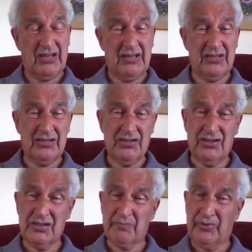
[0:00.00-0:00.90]
And he doesn't
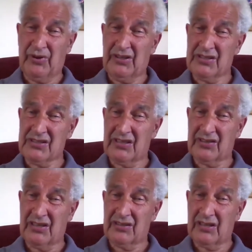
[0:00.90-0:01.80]
just point us in the
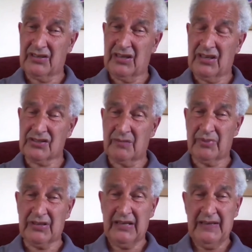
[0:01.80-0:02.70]
right direction,
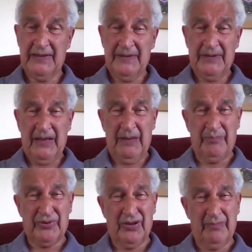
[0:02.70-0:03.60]
but he
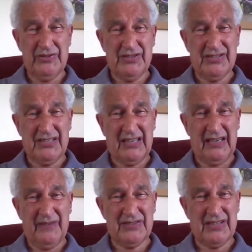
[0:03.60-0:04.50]
promises to
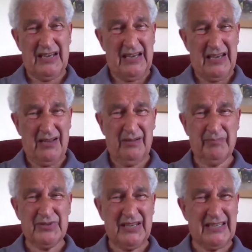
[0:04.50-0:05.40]
give us the
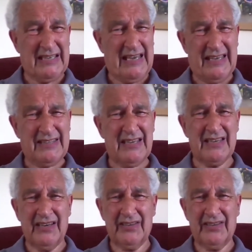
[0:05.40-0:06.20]
help to get there.